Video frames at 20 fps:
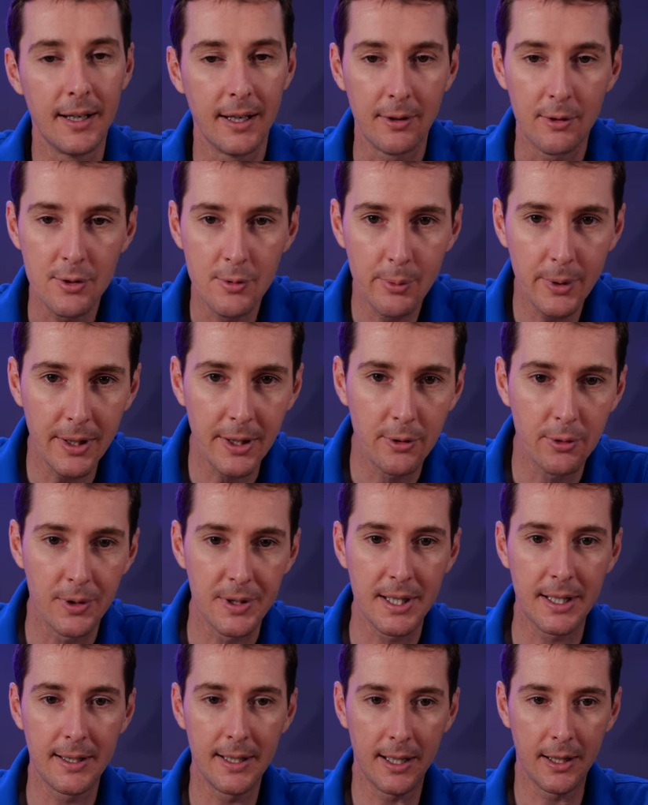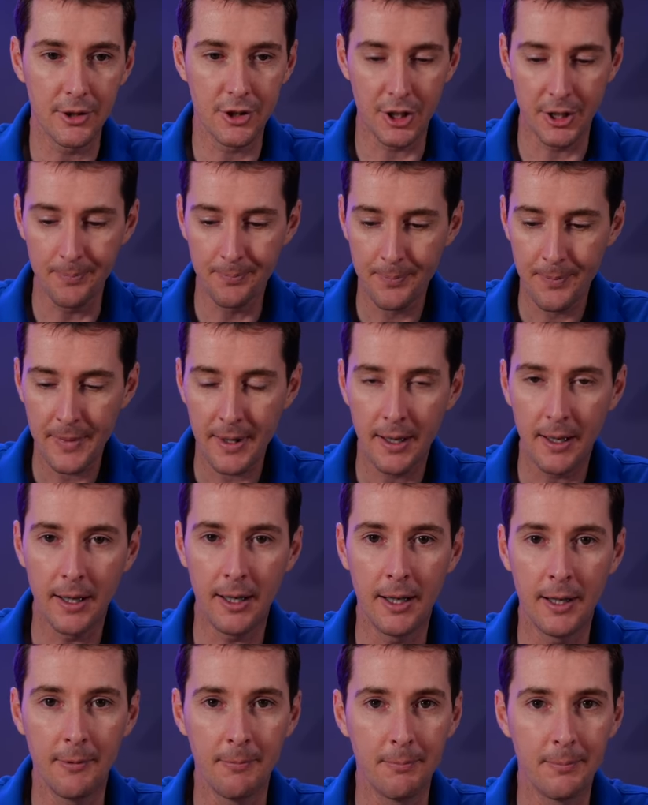And it's really cool technology,
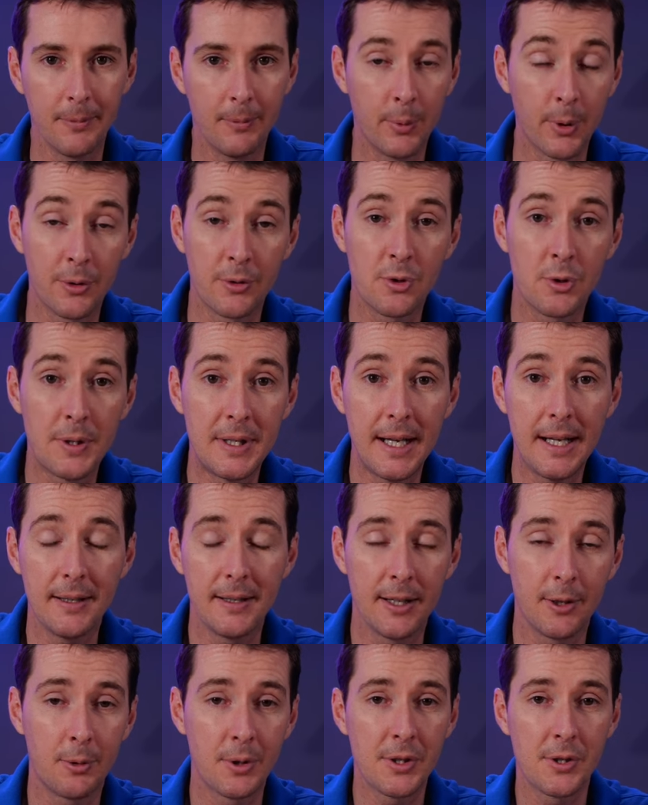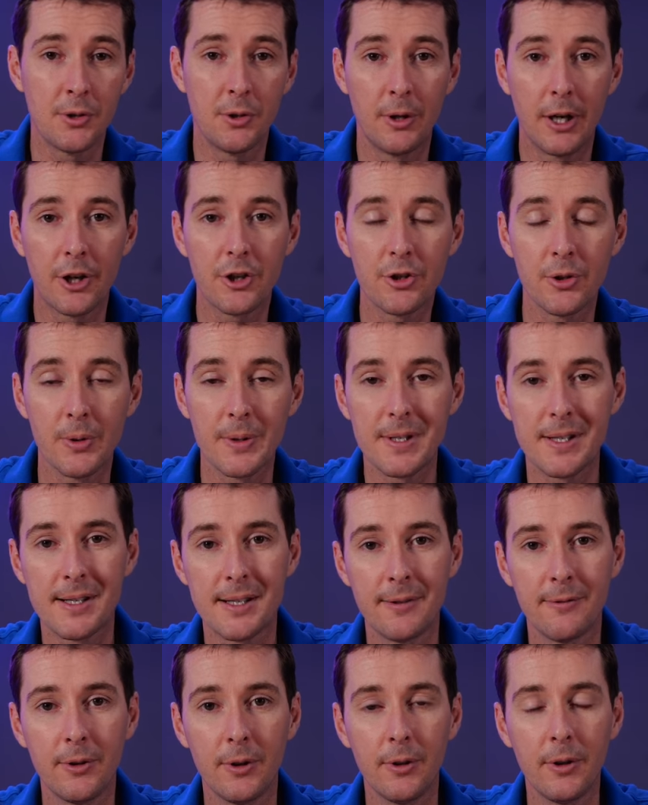uh, but to date there was no actual
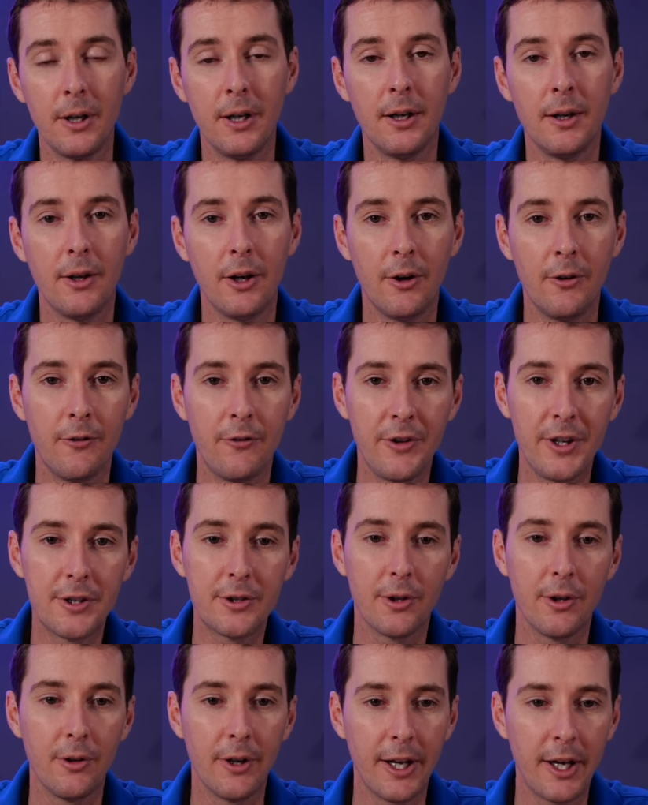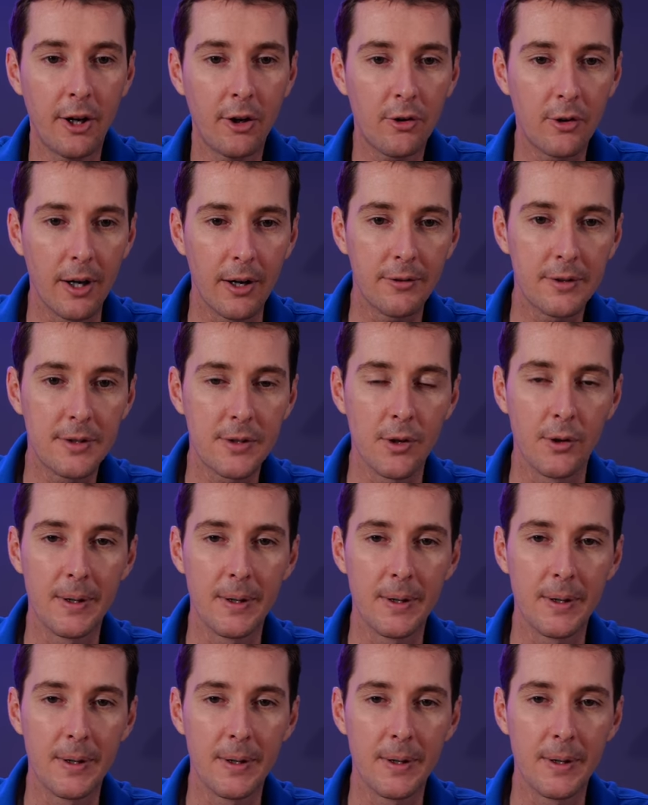civil uh, VTOL aircraft.